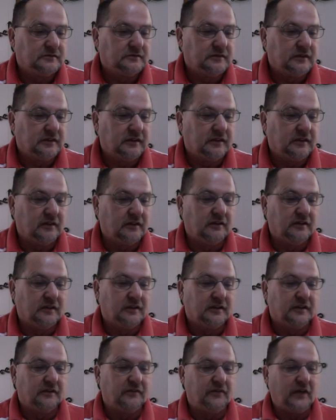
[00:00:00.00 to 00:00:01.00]
You know,
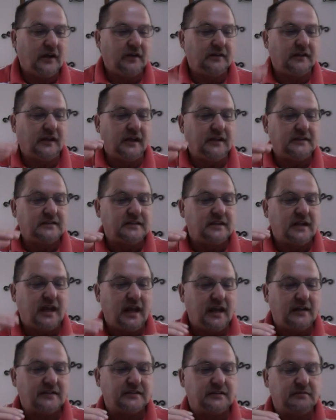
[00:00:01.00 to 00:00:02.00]
the foundation
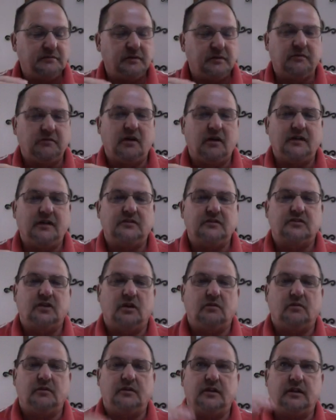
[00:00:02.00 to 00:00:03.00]
has to be right to
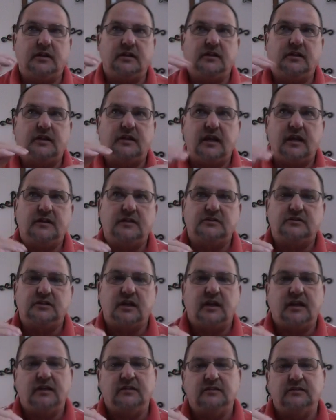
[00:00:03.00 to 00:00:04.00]
start with, and you can't
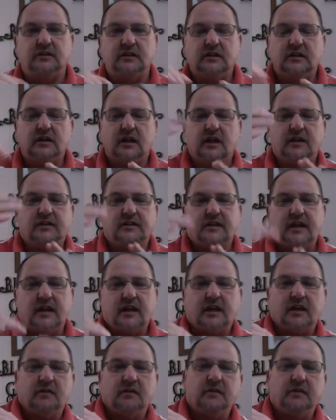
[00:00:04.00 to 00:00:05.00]
change, and you
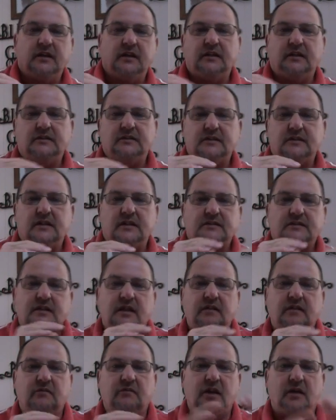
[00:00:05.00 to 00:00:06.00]
can't come in and
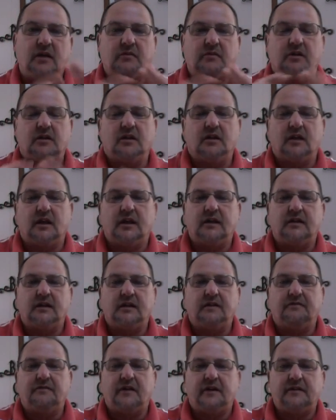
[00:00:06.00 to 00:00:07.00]
say, well, I'm going to lay
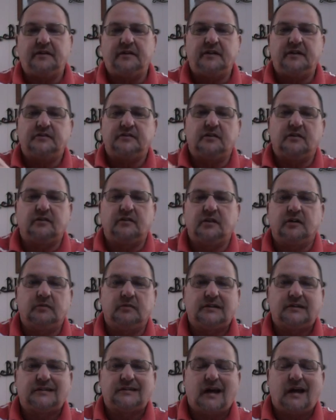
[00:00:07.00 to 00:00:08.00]
another foundation over here
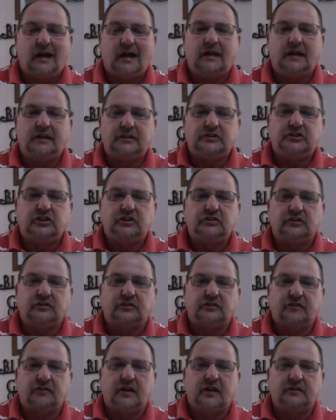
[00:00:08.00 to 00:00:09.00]
beside
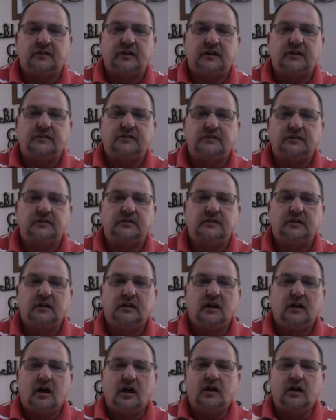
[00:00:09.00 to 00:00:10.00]
Jesus' foundation.
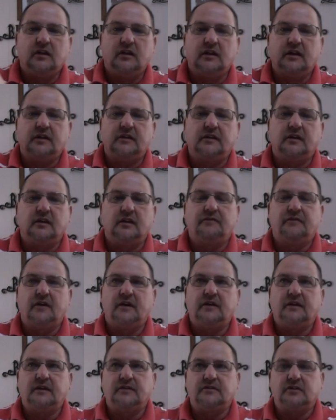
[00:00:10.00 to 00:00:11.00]
I'll lay another
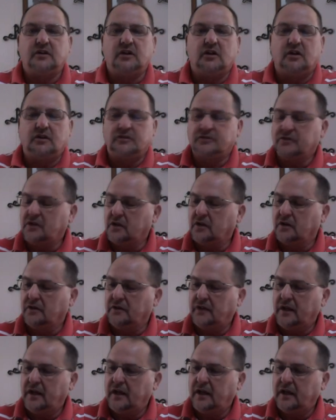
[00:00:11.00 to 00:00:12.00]
foundation and I'll start on
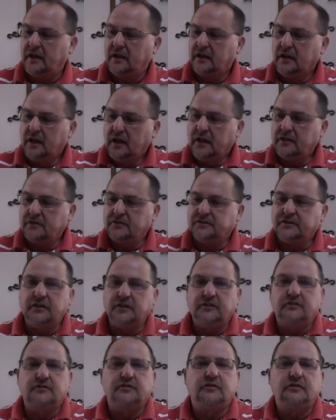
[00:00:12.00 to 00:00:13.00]
that. And there's
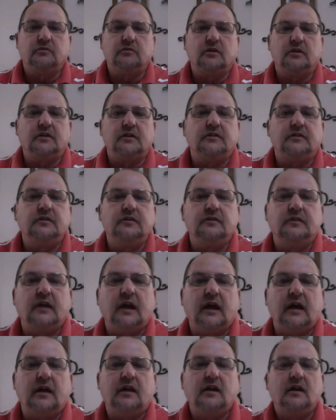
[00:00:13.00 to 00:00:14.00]
teachers who want to do
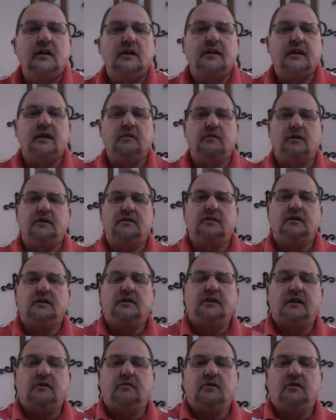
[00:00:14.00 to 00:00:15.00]
that. They want
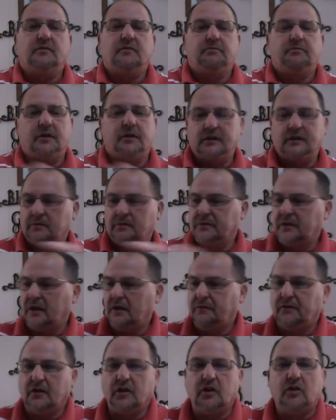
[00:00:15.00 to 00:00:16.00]
to bring
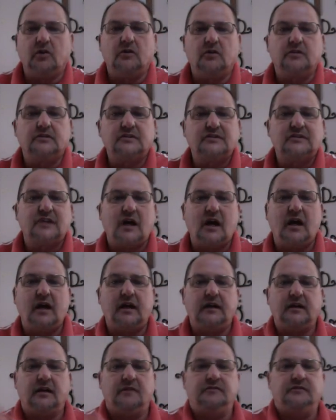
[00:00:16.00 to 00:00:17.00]
themselves
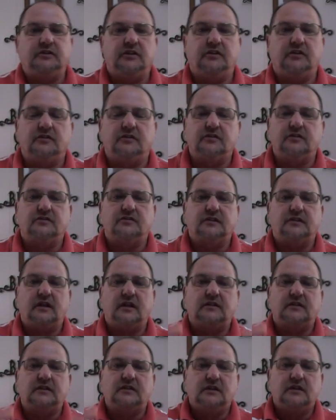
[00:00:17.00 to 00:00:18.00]
alongside of Jesus instead
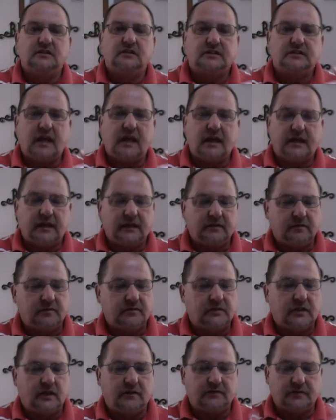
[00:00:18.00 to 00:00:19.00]
of stacking
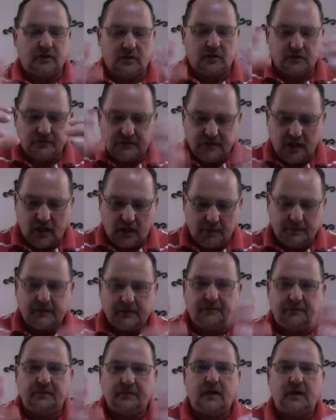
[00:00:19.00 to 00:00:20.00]
themselves on top of the
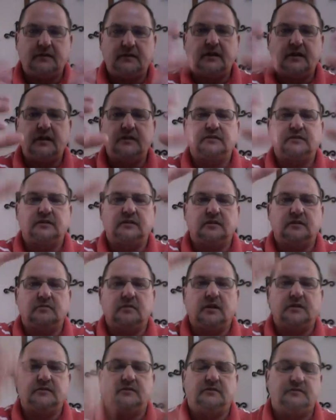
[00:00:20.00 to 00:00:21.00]
foundation of the
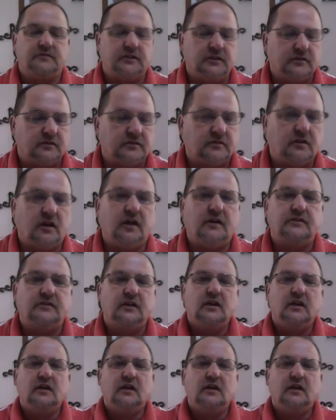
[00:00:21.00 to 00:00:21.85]
message of Jesus Christ.